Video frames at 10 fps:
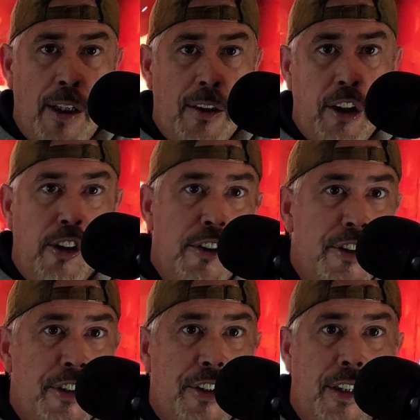
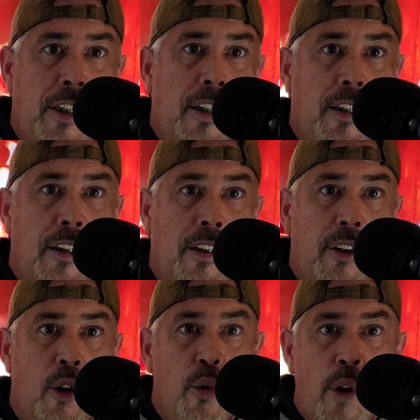nearest
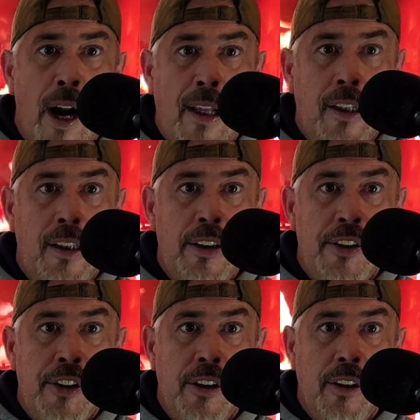O'Reilly's,